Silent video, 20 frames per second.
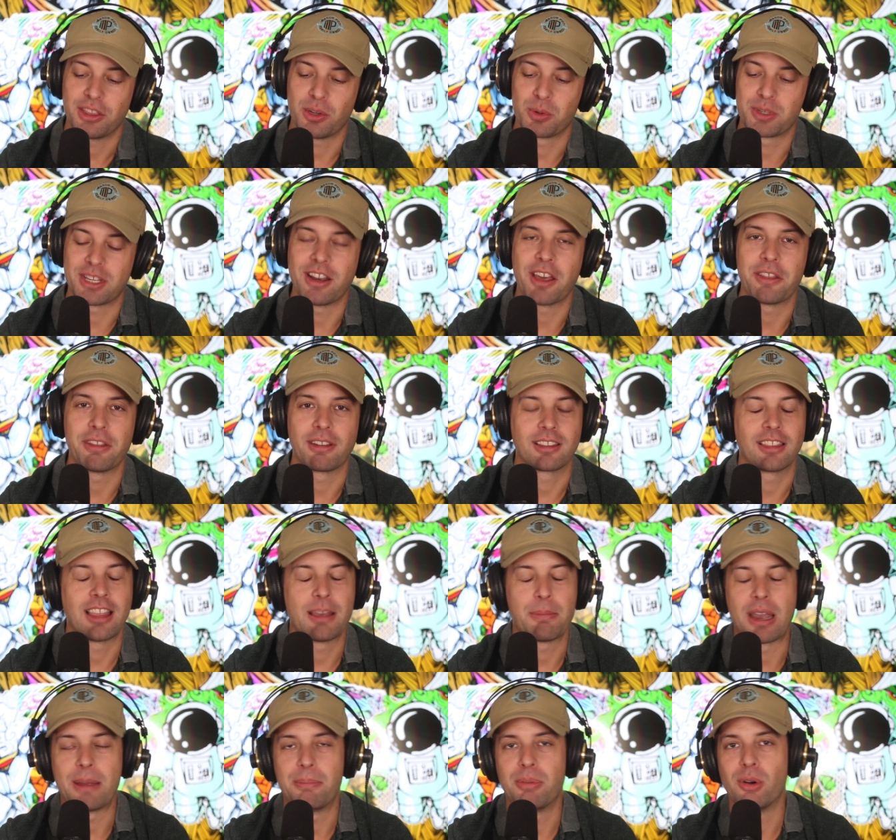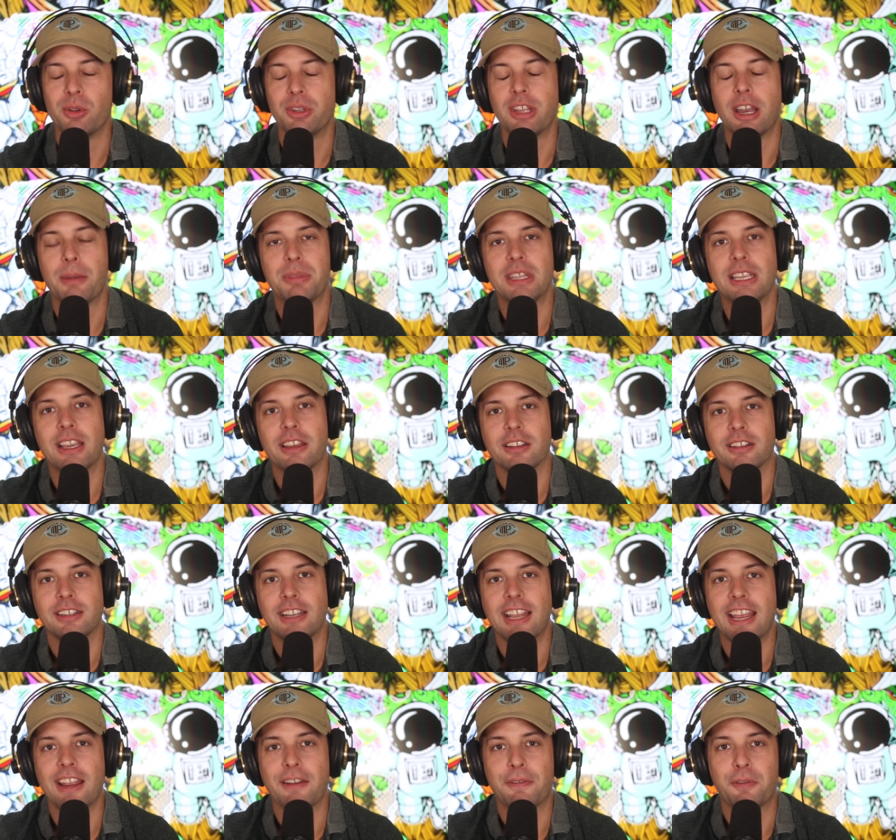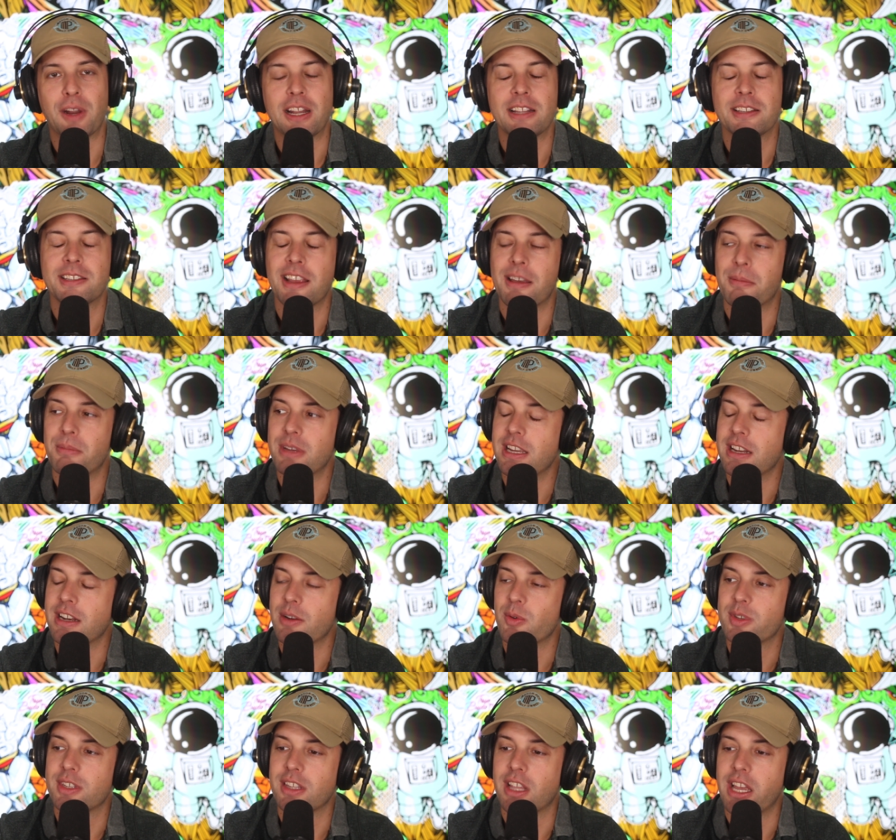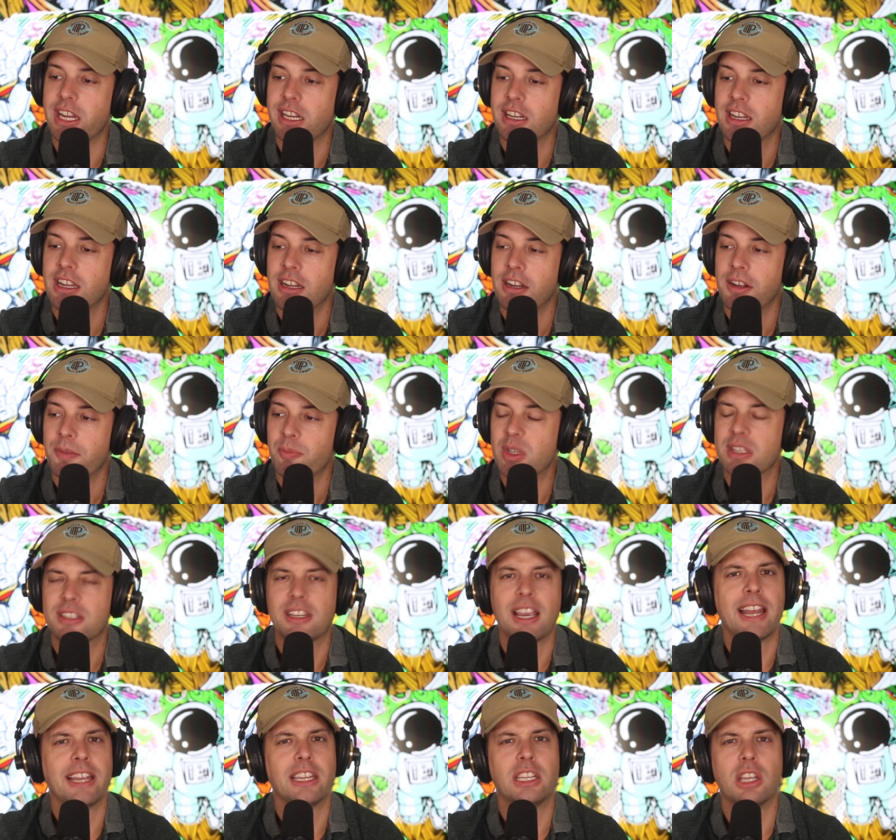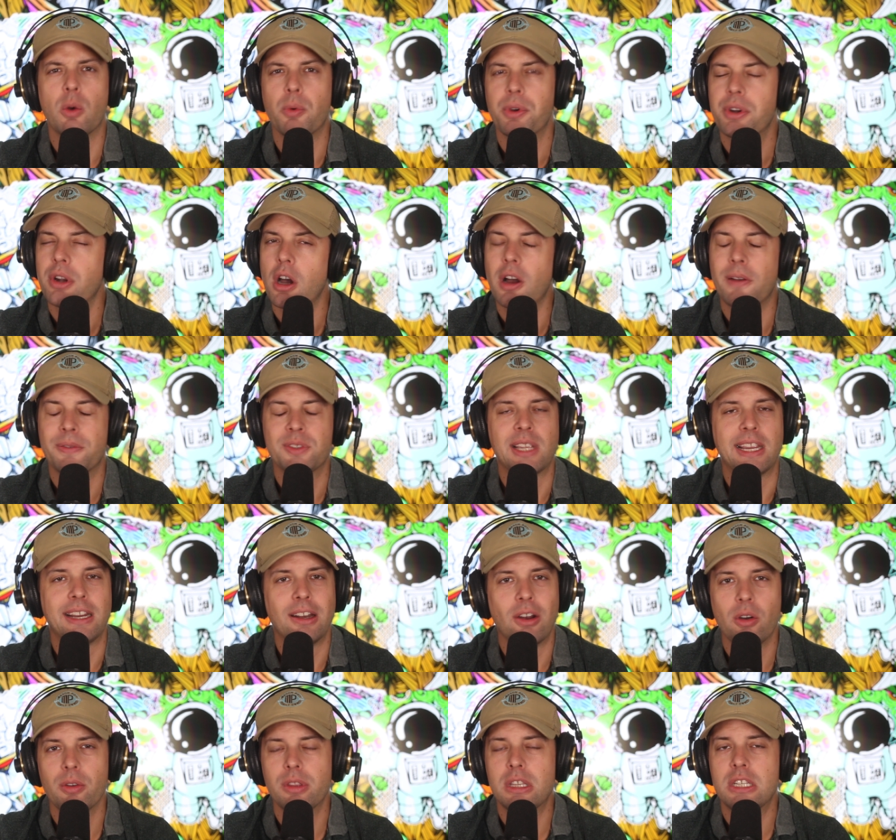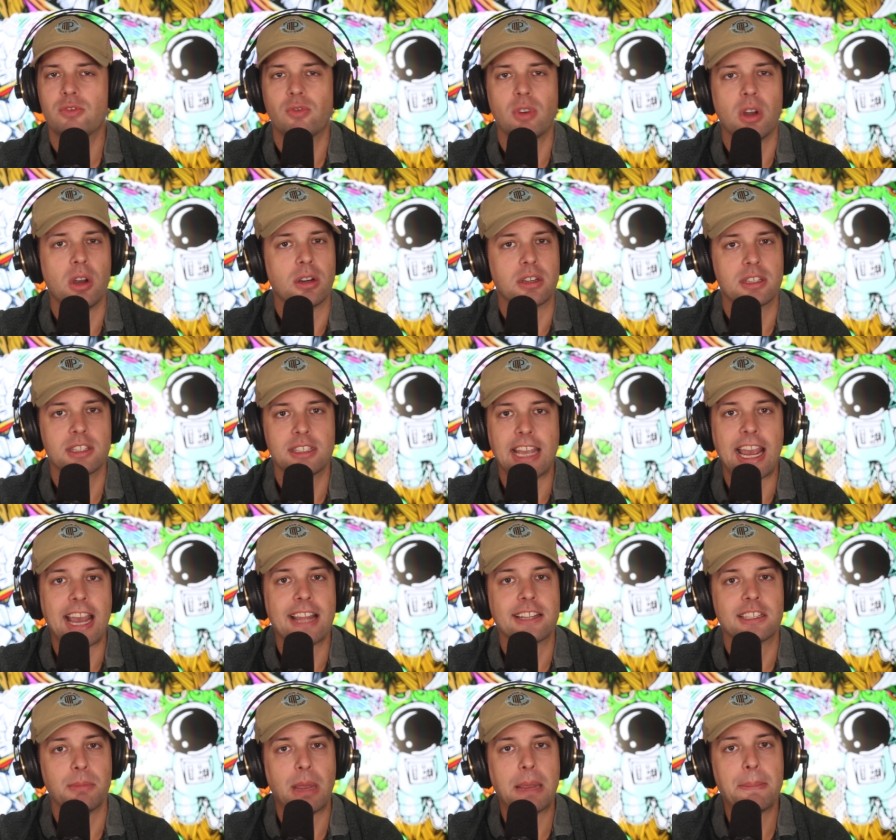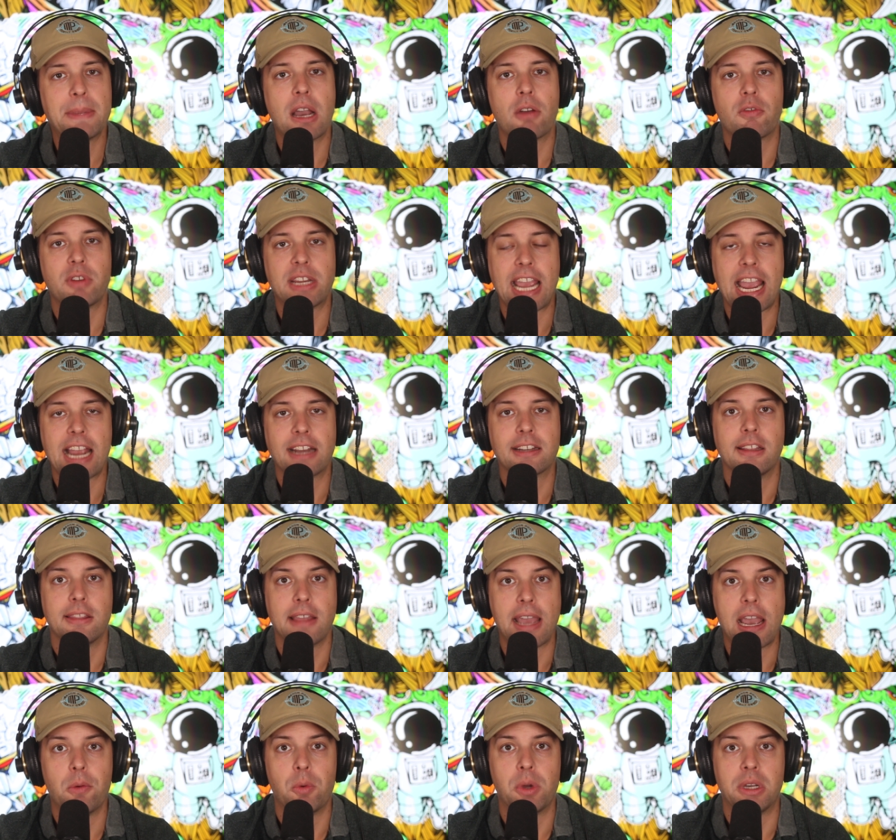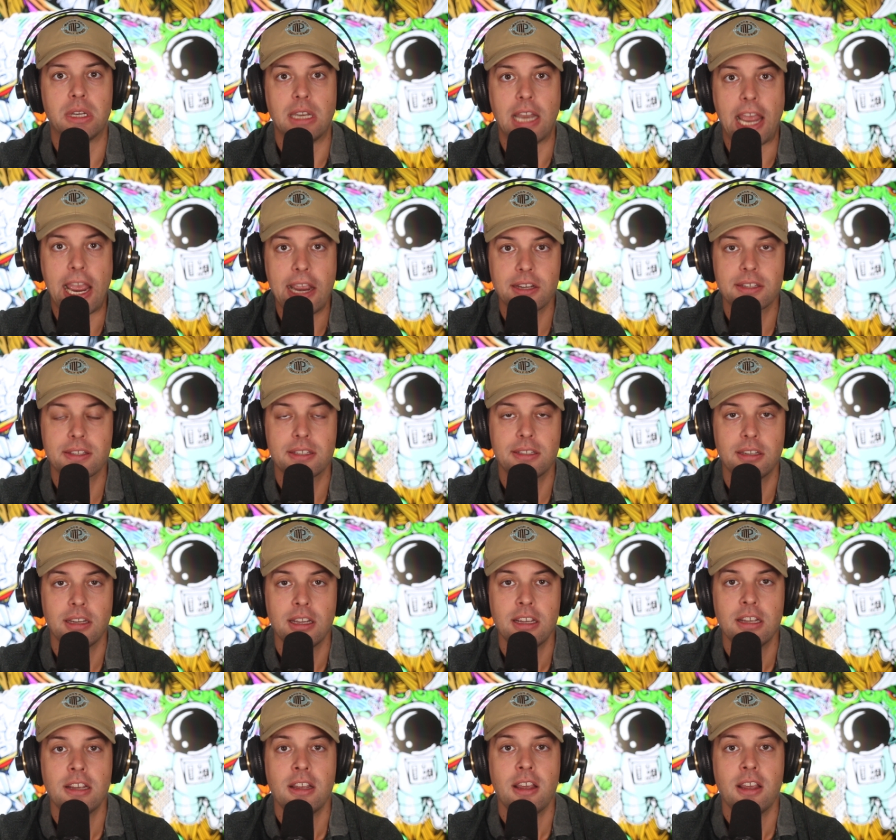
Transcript: There was another clip I pulled up the other day, a friend sent me, and it was like this guy going off saying all these wrong stats, and maybe I'll react to that one next.